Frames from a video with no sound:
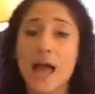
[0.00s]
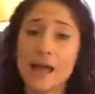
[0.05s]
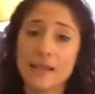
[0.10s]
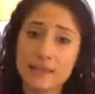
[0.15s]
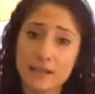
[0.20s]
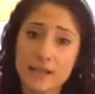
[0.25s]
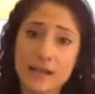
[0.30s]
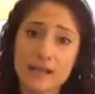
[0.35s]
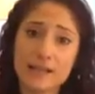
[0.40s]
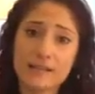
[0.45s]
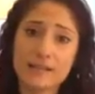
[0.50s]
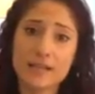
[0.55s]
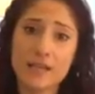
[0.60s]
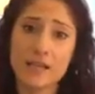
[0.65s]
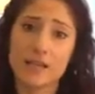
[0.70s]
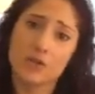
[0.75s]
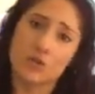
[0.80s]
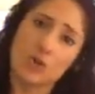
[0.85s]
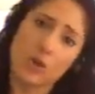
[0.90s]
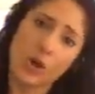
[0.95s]
And the next
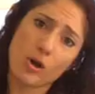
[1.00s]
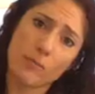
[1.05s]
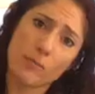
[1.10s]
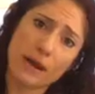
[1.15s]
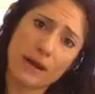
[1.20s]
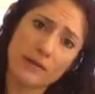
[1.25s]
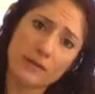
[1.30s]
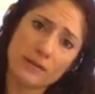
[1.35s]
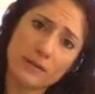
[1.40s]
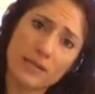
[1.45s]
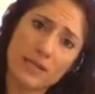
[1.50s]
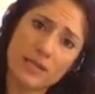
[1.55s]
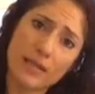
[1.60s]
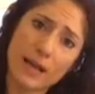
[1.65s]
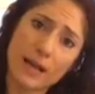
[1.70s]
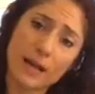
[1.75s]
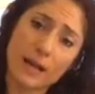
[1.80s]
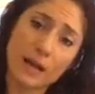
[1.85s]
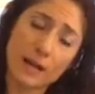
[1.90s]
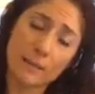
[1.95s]
day, you go back
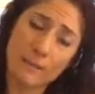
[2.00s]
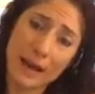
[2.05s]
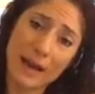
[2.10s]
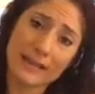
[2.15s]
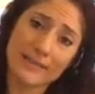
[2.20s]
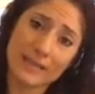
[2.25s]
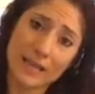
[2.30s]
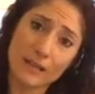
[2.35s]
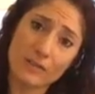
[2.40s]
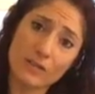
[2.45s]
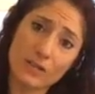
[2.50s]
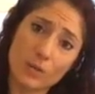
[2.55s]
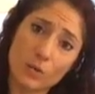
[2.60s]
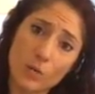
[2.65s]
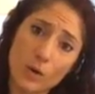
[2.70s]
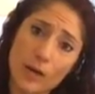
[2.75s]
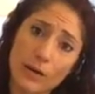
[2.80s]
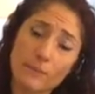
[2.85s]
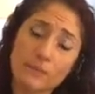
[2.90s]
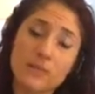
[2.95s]
down to
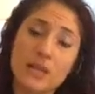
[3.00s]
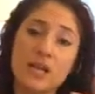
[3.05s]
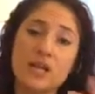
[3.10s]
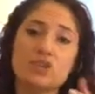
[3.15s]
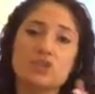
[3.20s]
1.